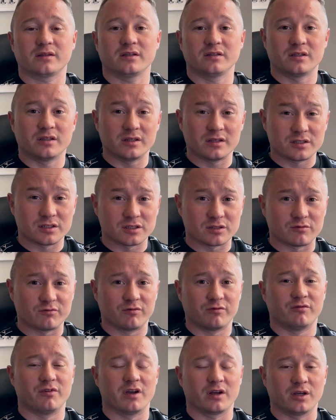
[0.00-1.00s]
this is
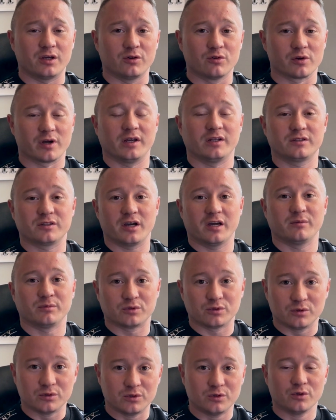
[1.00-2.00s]
very great time
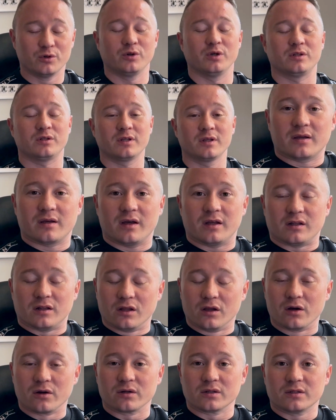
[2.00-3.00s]
to do it and
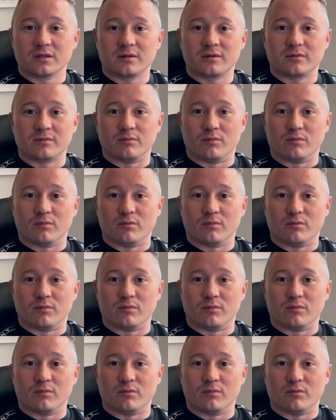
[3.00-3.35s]
learn